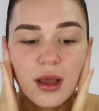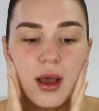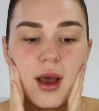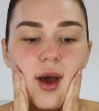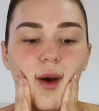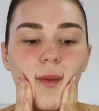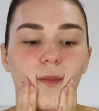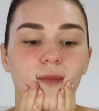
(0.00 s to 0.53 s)

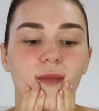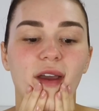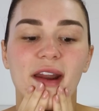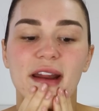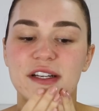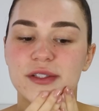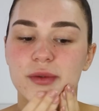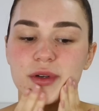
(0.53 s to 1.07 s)
And
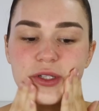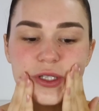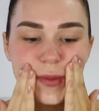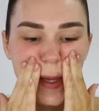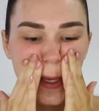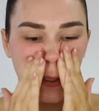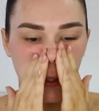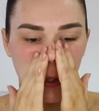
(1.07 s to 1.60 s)
I just wanted to
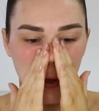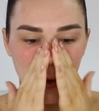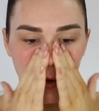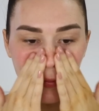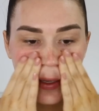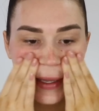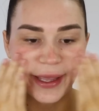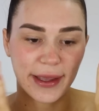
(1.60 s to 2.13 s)
be able to
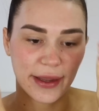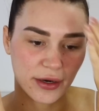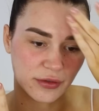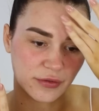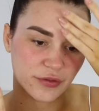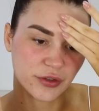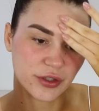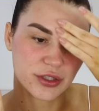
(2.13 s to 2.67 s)
curl my hair
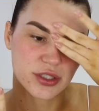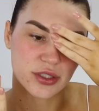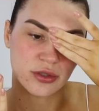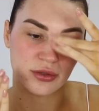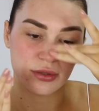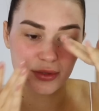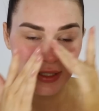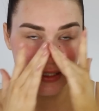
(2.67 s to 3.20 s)
and for it to
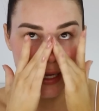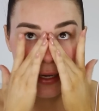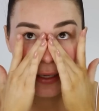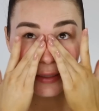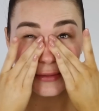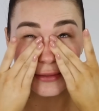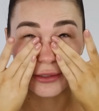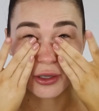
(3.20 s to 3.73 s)
not to
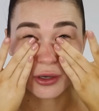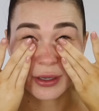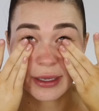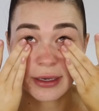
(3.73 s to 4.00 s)
take as long.